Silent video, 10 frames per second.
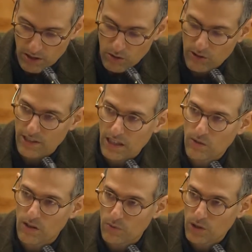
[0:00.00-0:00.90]
look at
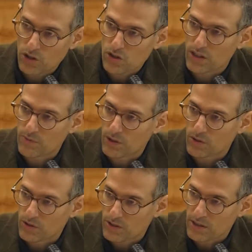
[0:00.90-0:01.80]
our watch and we
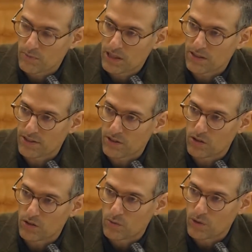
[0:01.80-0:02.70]
could immediately
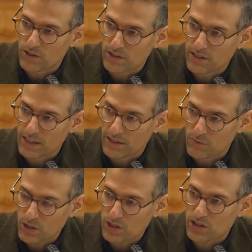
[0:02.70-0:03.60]
know
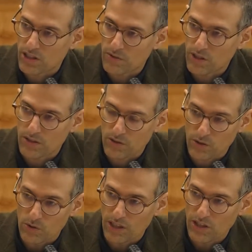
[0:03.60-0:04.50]
in which
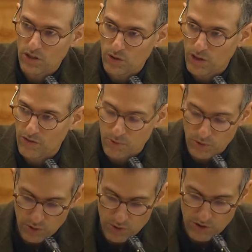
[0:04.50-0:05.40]
duration you have
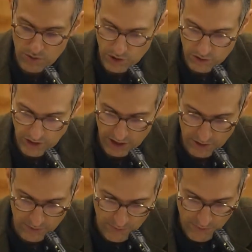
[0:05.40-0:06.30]
produced which value.